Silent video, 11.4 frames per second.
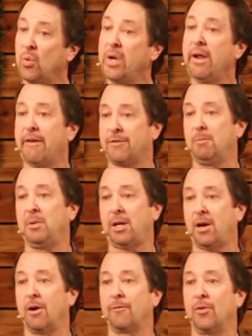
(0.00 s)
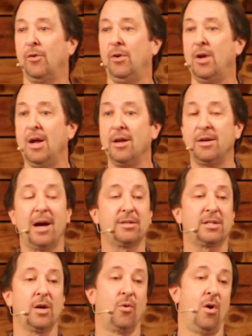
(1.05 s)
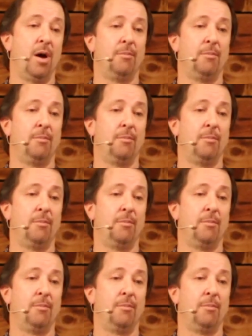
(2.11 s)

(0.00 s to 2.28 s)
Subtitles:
we have to be careful not to say, well,